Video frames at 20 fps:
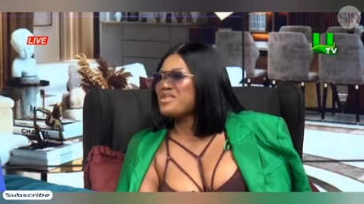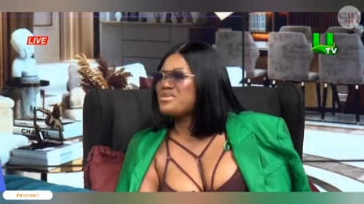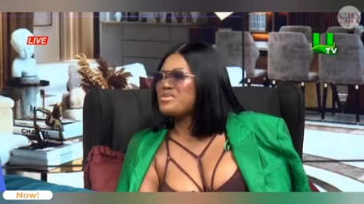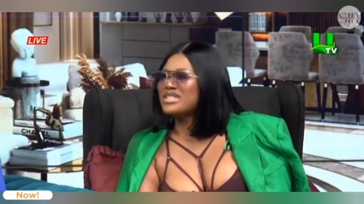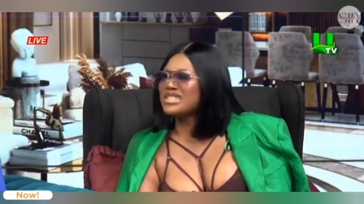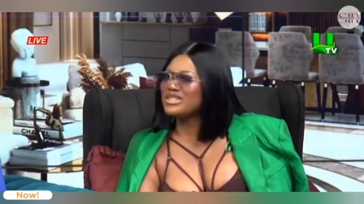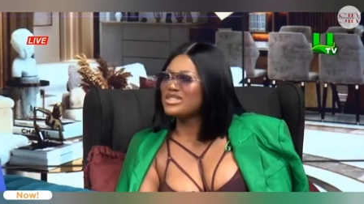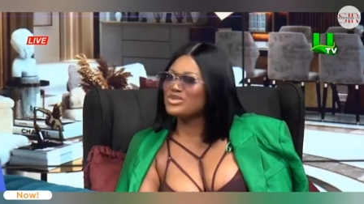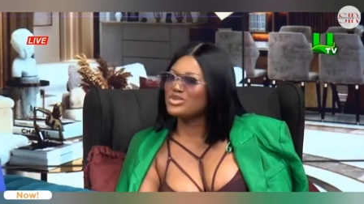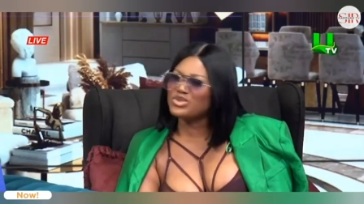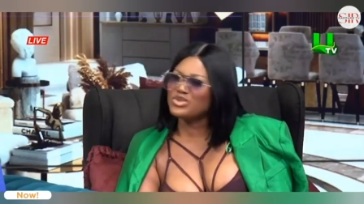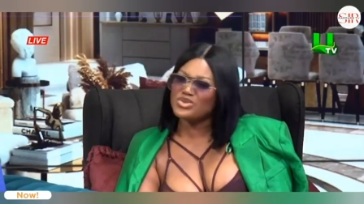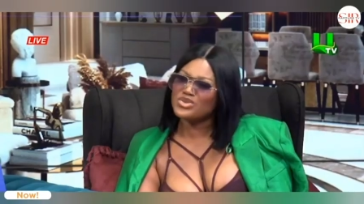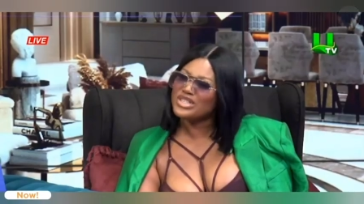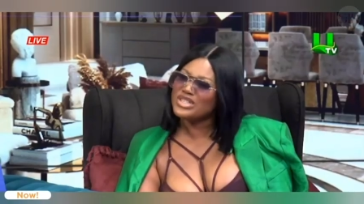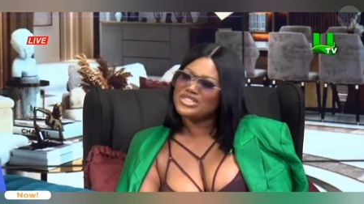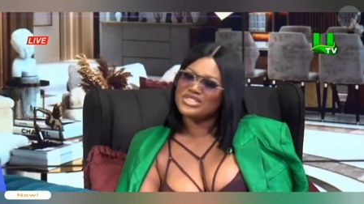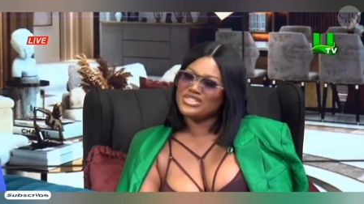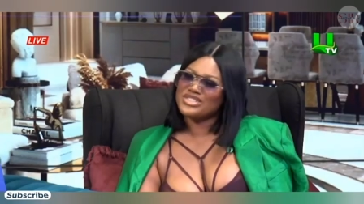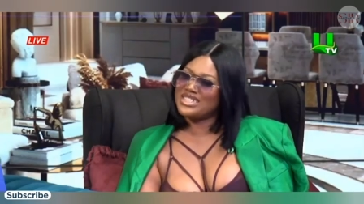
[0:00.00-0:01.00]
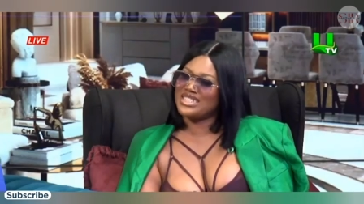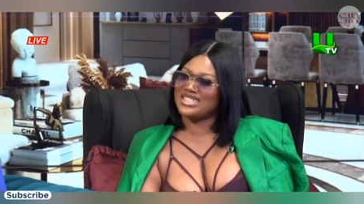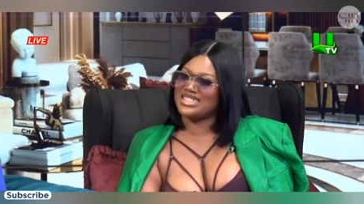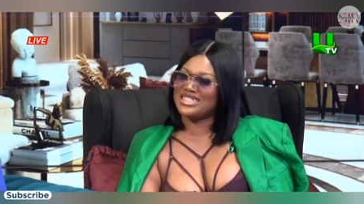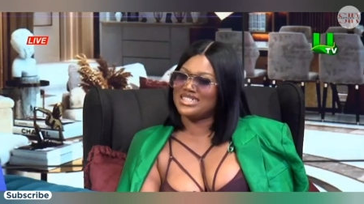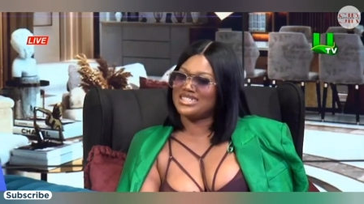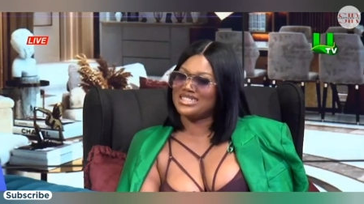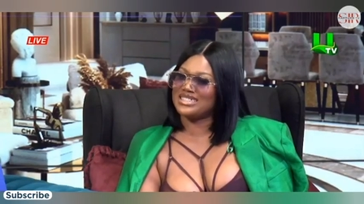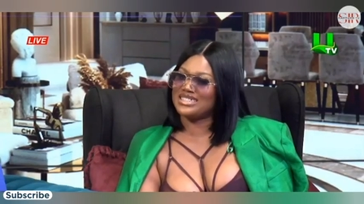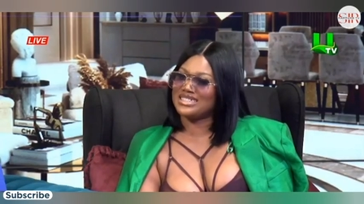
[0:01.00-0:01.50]
wasn't too
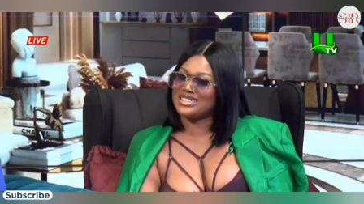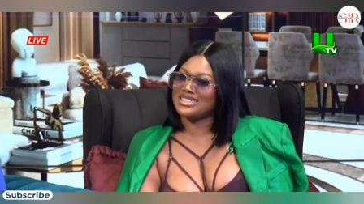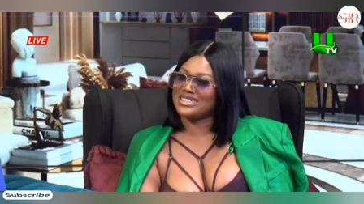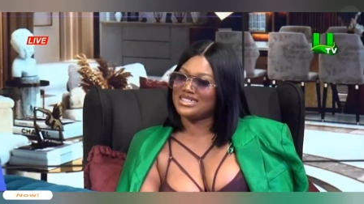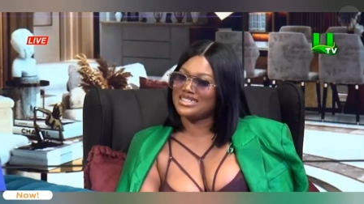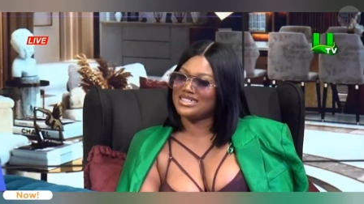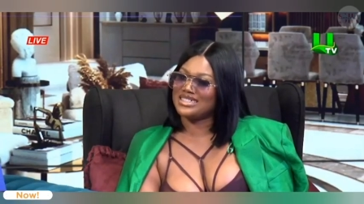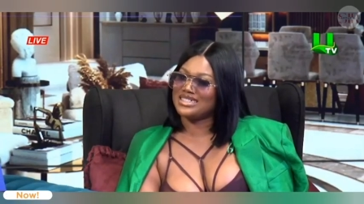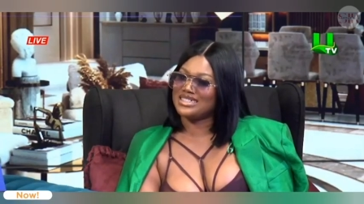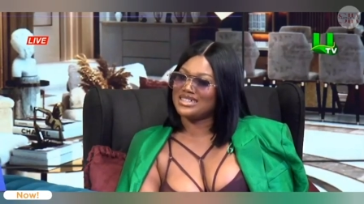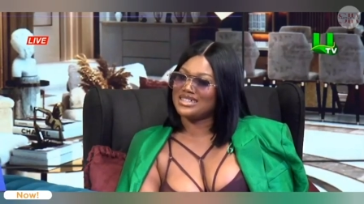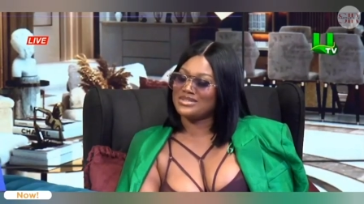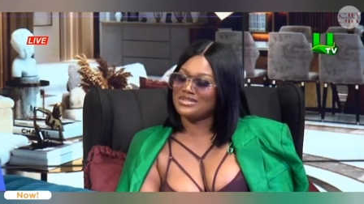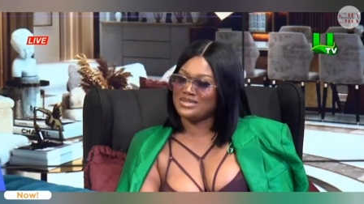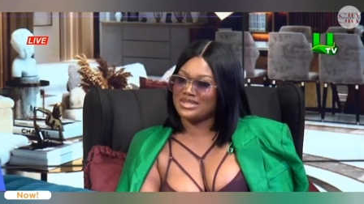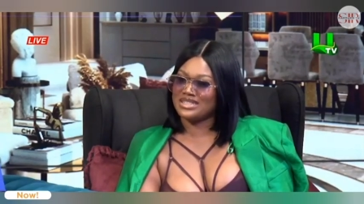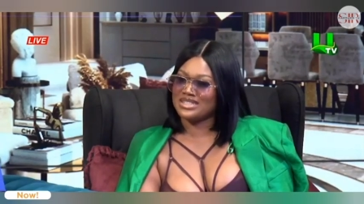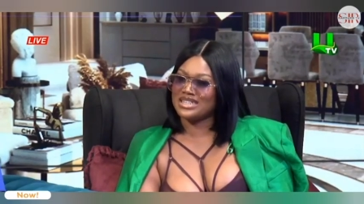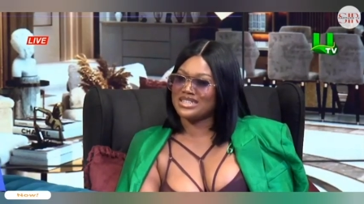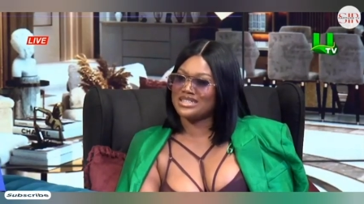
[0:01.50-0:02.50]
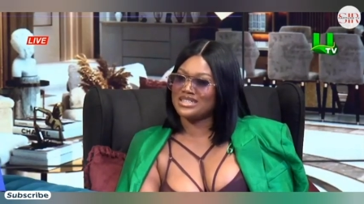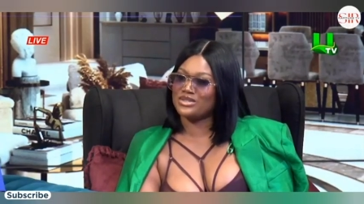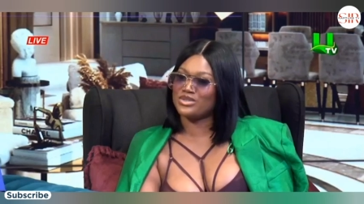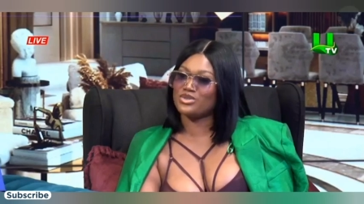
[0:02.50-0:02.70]
interested. What did I say?